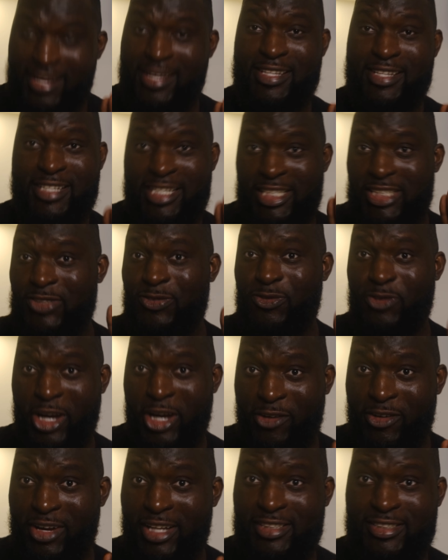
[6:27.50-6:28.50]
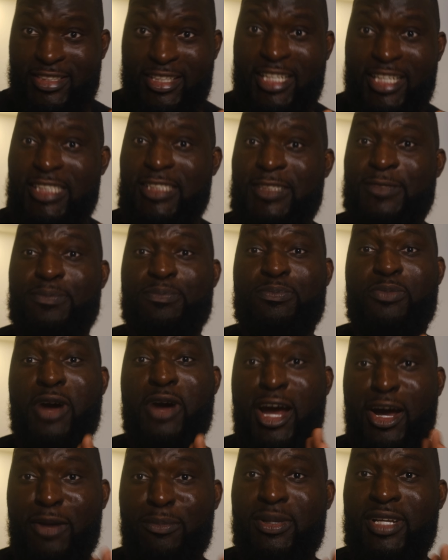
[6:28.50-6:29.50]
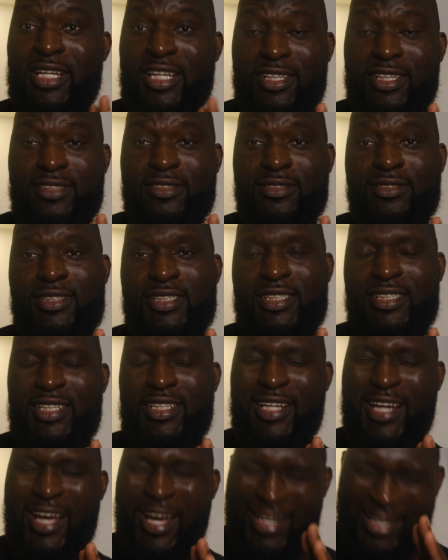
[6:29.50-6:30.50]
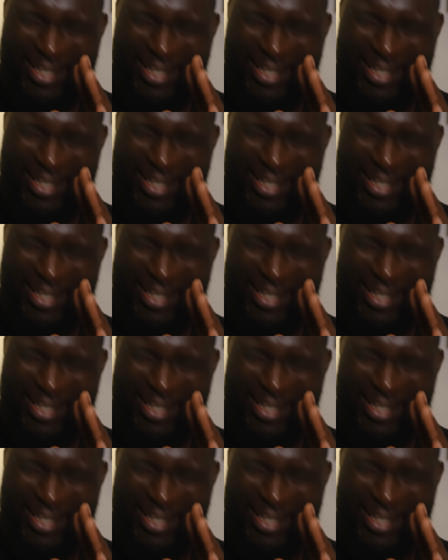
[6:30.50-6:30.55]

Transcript: This fragrance is probably, and I